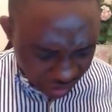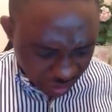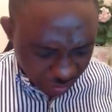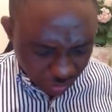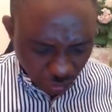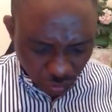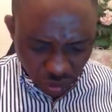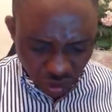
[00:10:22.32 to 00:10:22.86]

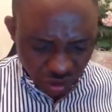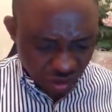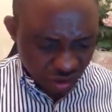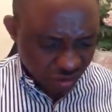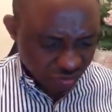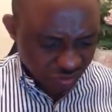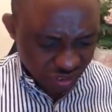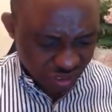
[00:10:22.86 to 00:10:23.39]
chapter
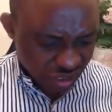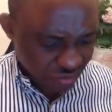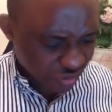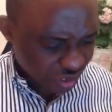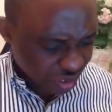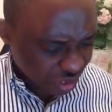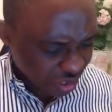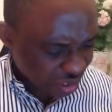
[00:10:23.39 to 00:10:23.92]
1, verse
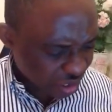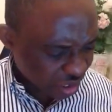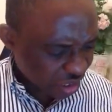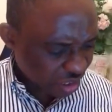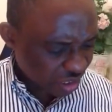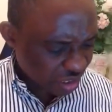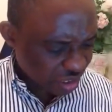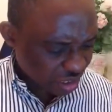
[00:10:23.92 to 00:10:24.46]
17, it
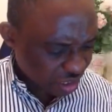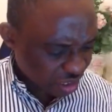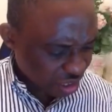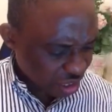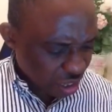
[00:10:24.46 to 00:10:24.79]
says,